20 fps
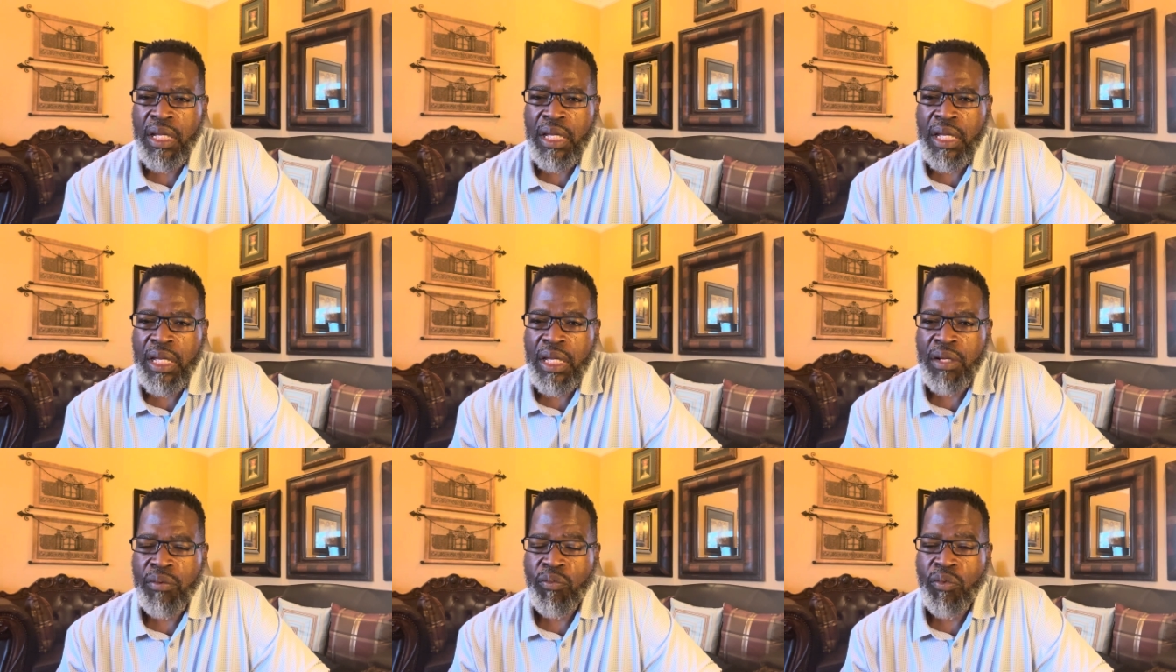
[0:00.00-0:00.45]

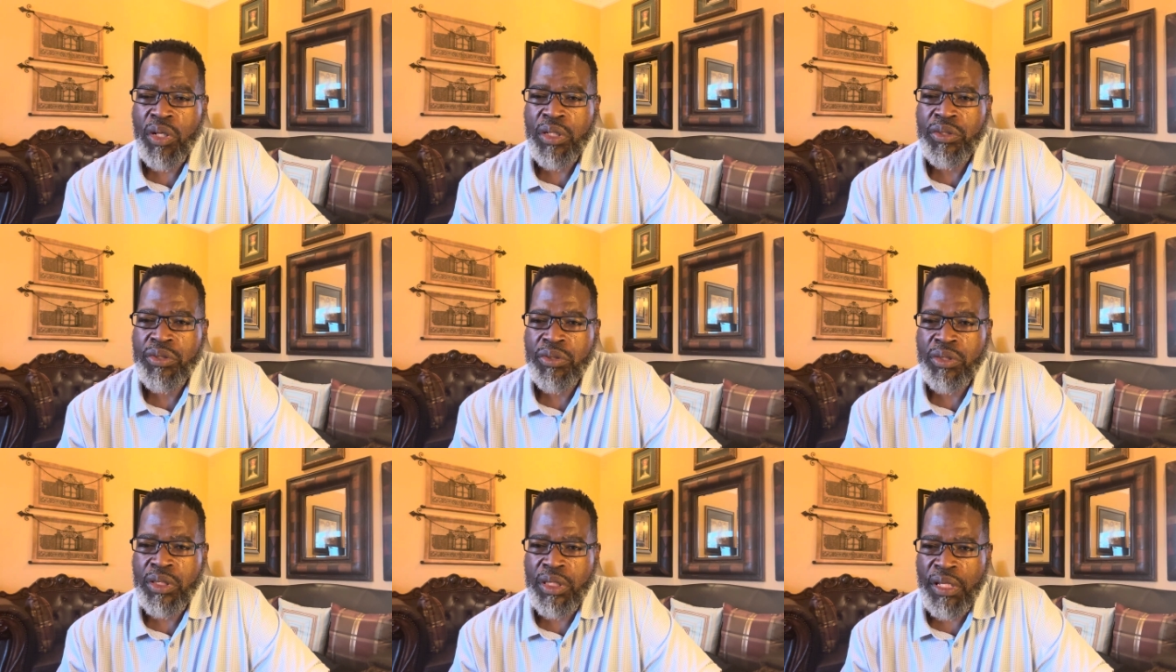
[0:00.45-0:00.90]
in
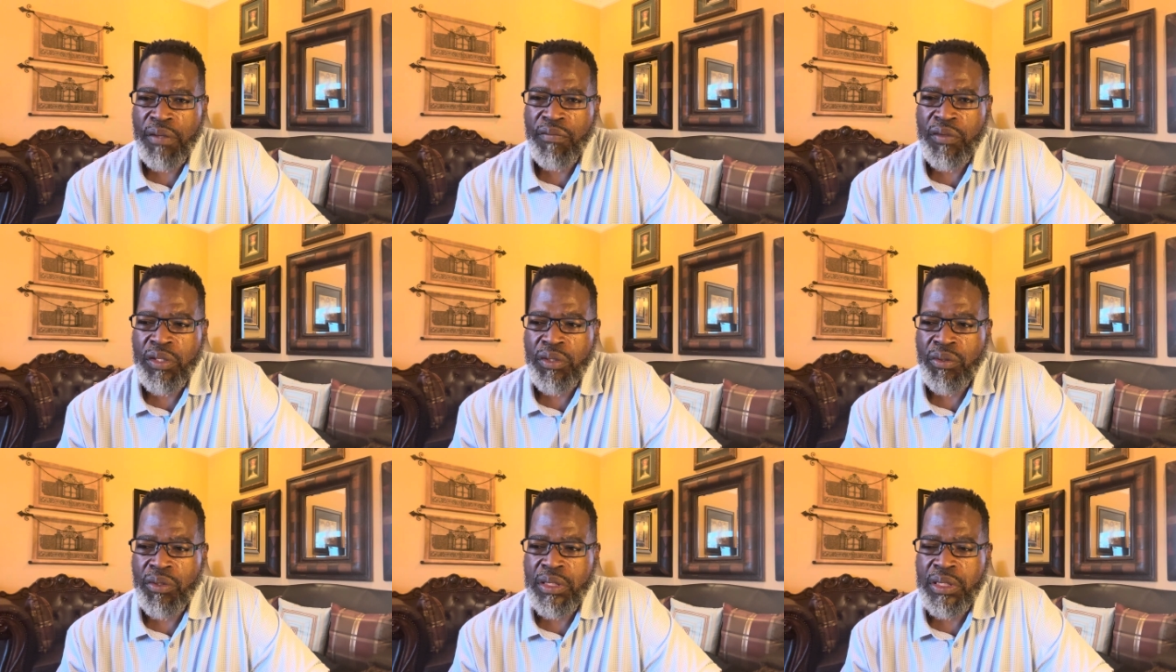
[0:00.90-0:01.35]
what you're giving
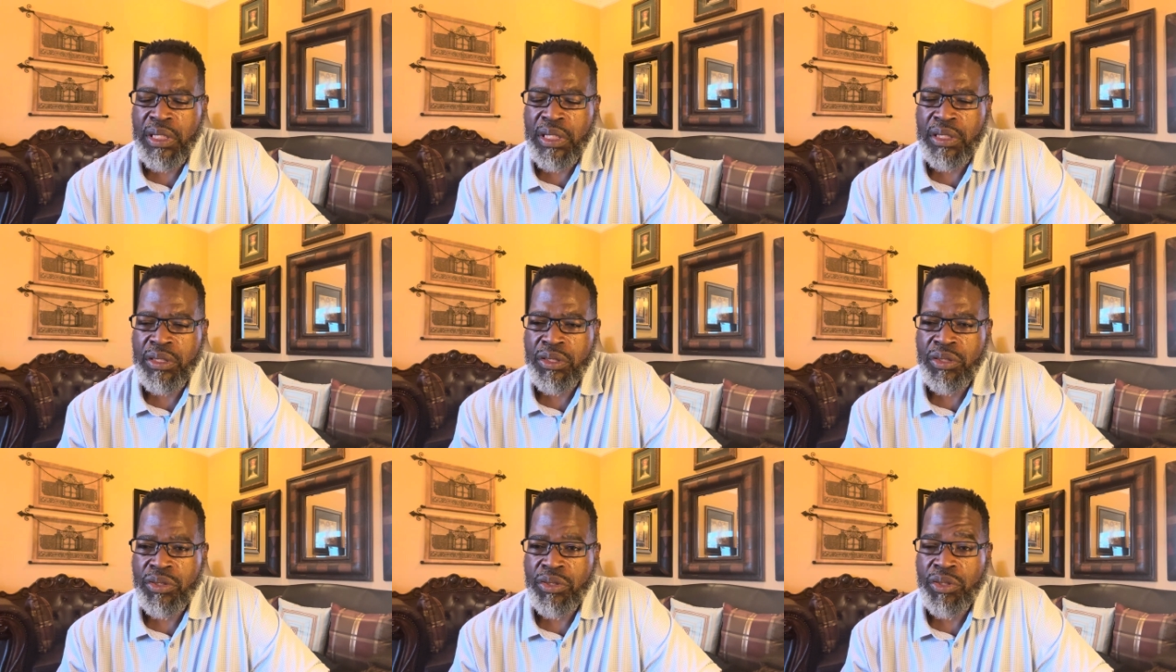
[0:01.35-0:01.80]
your
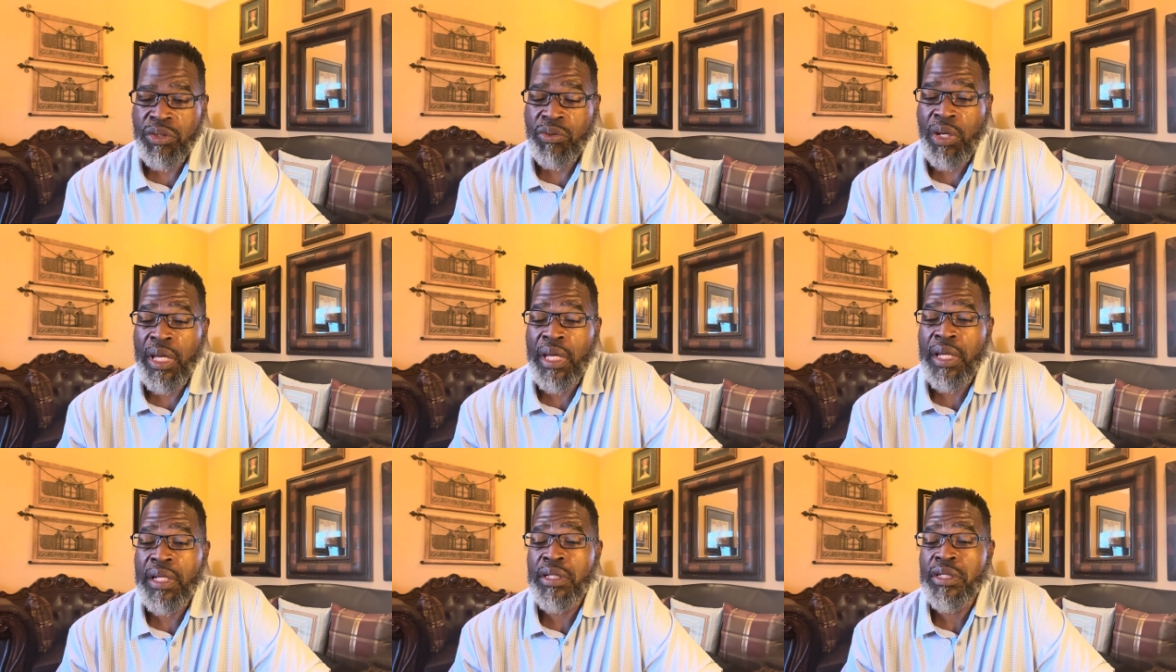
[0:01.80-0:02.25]
attention to,
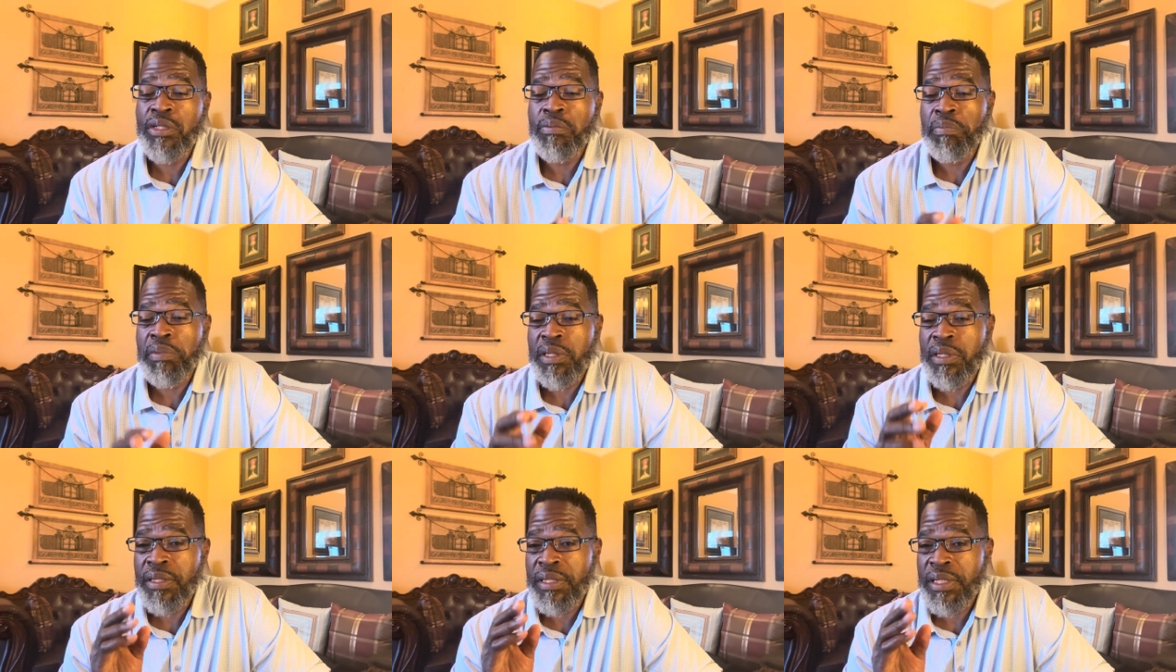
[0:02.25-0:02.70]
and
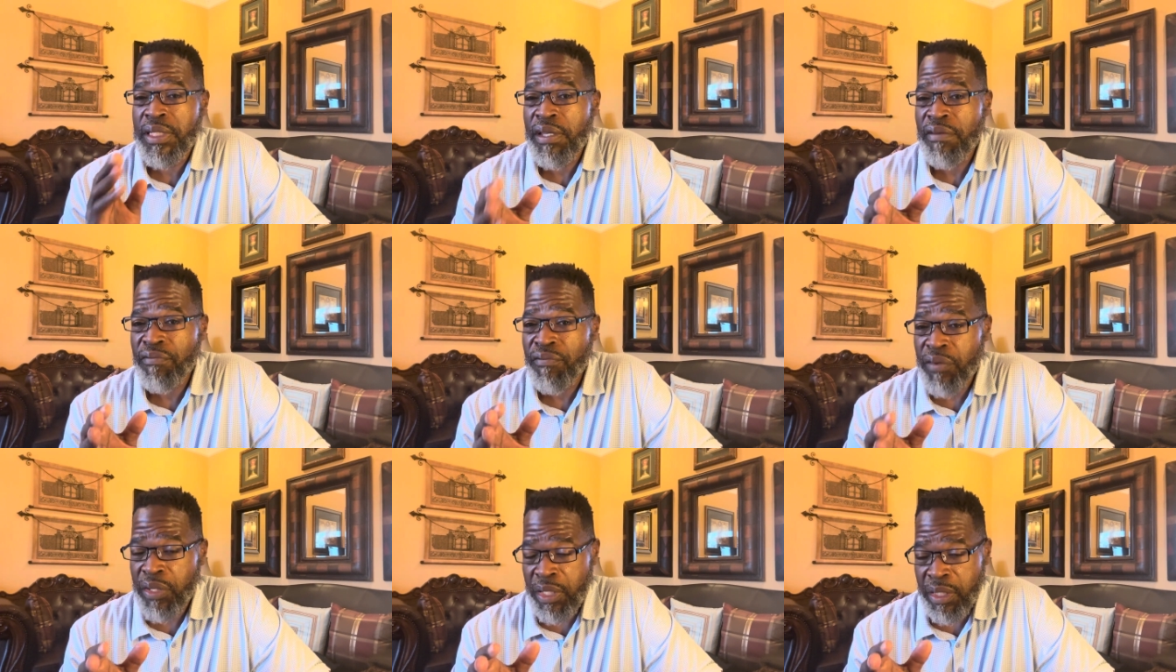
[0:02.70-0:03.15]

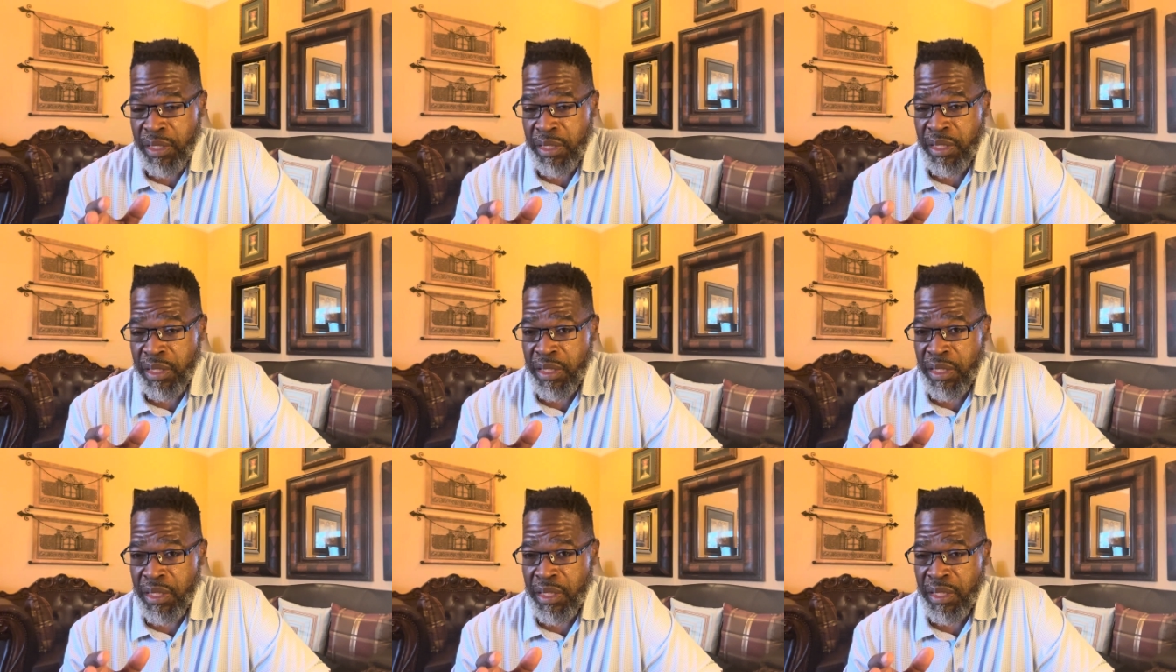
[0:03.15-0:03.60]

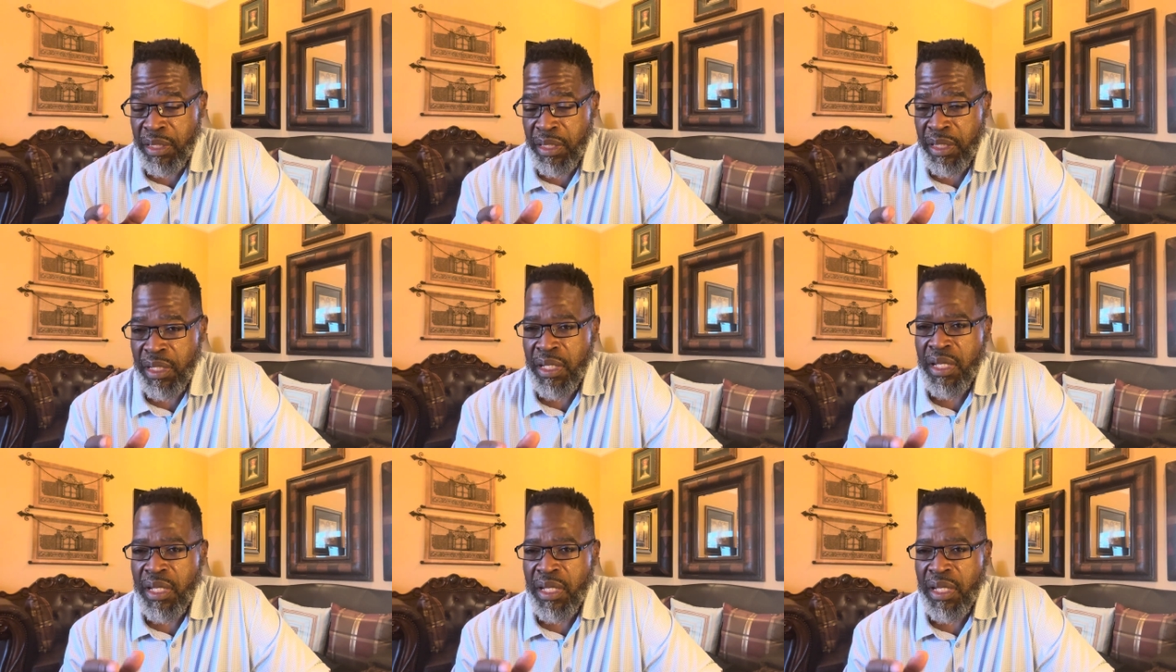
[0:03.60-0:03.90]
specifically